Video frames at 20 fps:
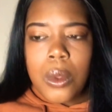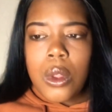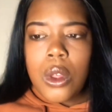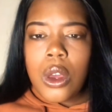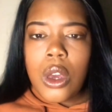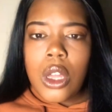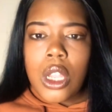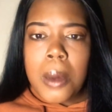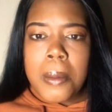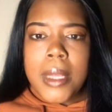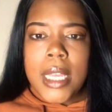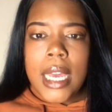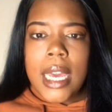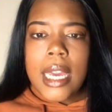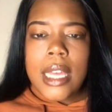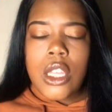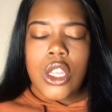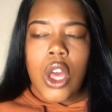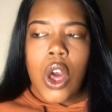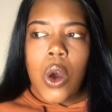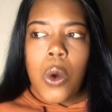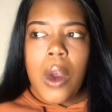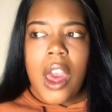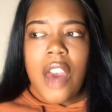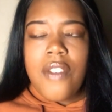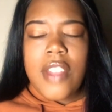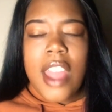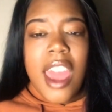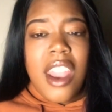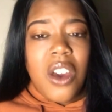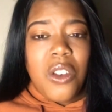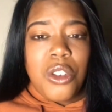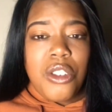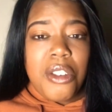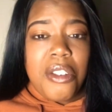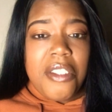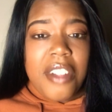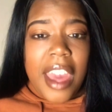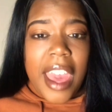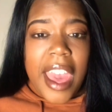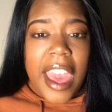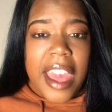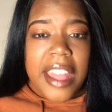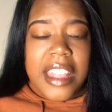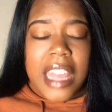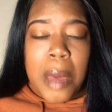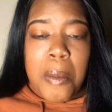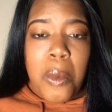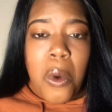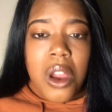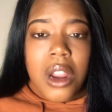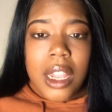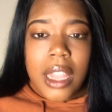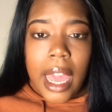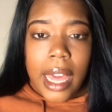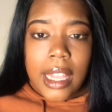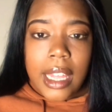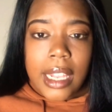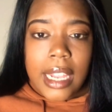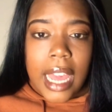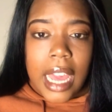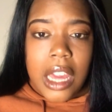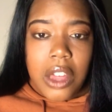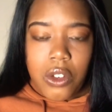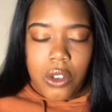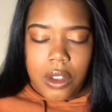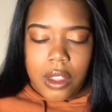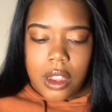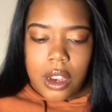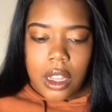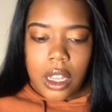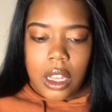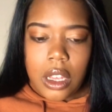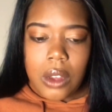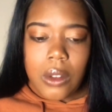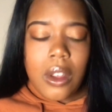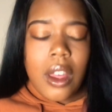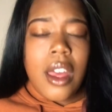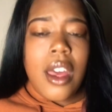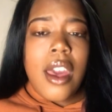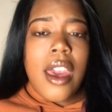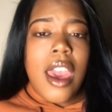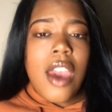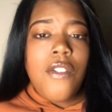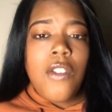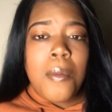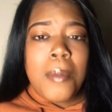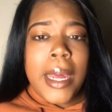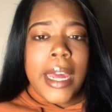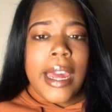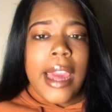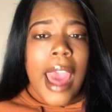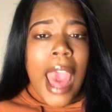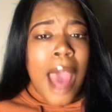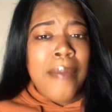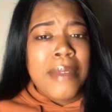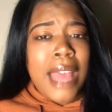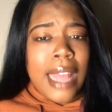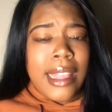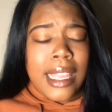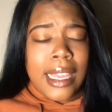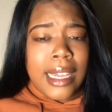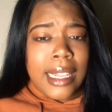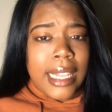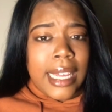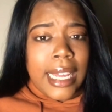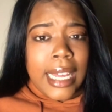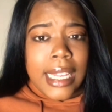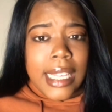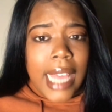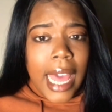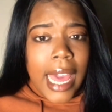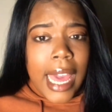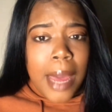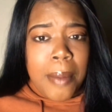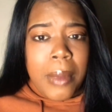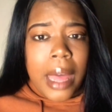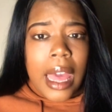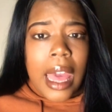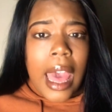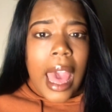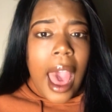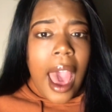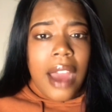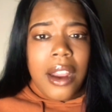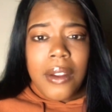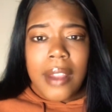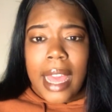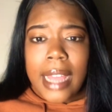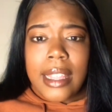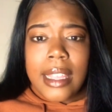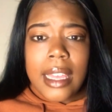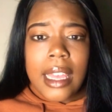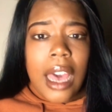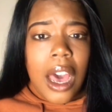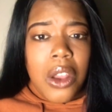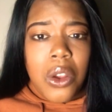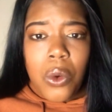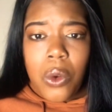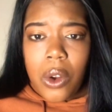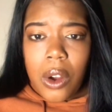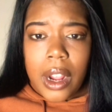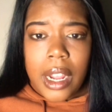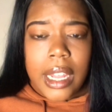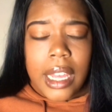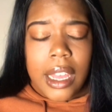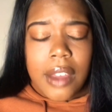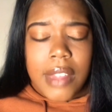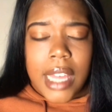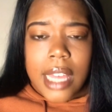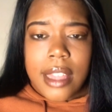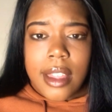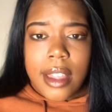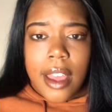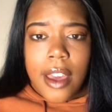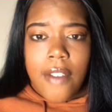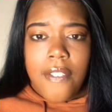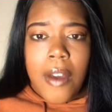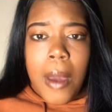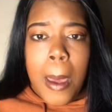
You know what I'm saying? So if they don't do that, they're more than likely not interested in you. And for me, I'm not the clingy type. I don't like to cuddle or any of that stuff.